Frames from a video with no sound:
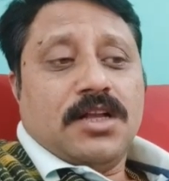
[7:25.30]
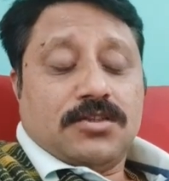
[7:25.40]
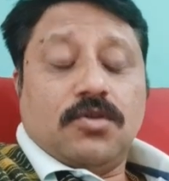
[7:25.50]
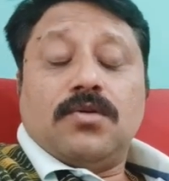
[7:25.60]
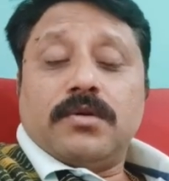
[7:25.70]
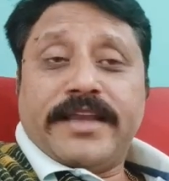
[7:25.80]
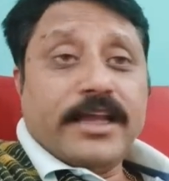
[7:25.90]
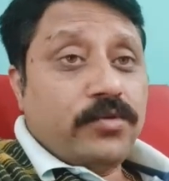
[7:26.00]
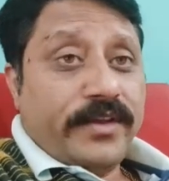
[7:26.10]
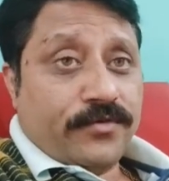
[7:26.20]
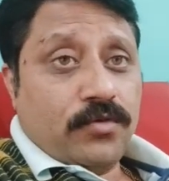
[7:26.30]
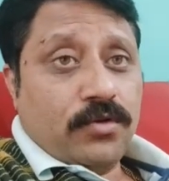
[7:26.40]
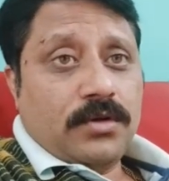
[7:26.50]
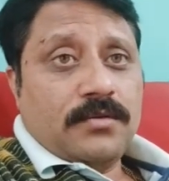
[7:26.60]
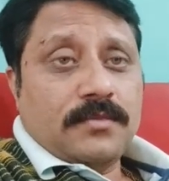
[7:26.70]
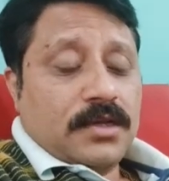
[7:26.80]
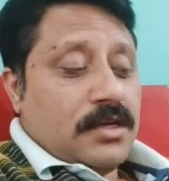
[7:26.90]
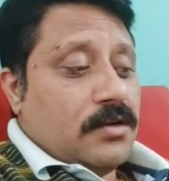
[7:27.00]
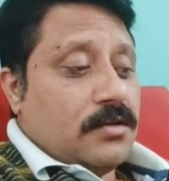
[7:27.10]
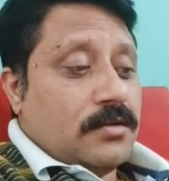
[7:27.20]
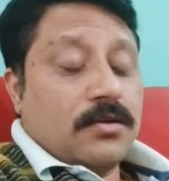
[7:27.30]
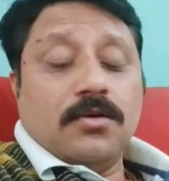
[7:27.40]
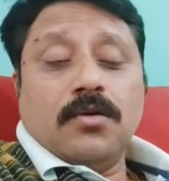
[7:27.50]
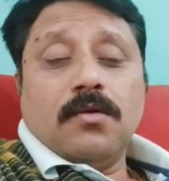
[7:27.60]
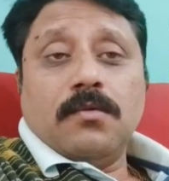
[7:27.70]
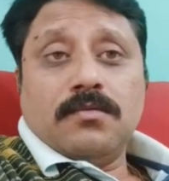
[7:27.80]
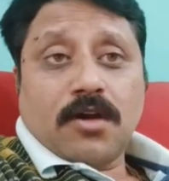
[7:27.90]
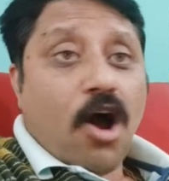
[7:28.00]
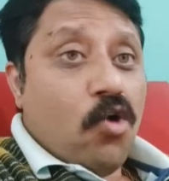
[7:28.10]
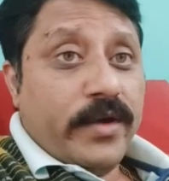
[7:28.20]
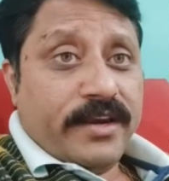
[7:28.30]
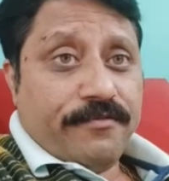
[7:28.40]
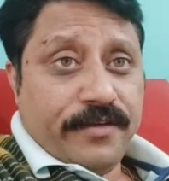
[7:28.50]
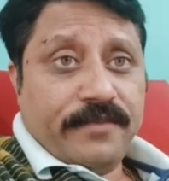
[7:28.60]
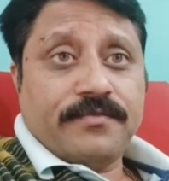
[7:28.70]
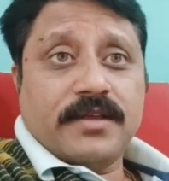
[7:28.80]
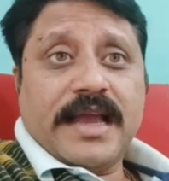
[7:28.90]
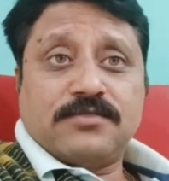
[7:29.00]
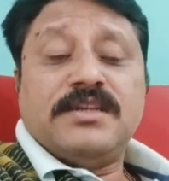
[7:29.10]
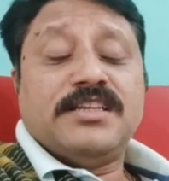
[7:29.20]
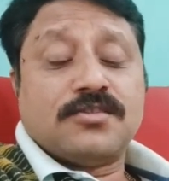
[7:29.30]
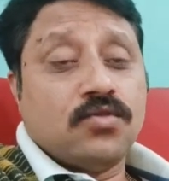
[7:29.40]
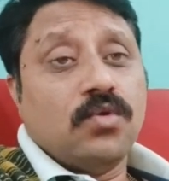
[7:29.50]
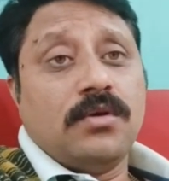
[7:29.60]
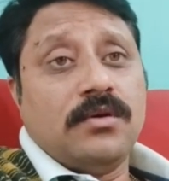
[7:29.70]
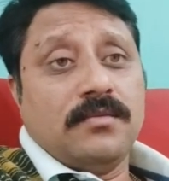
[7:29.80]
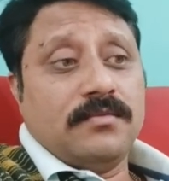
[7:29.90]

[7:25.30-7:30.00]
So Ketu is good, Rahu in fifth actually is good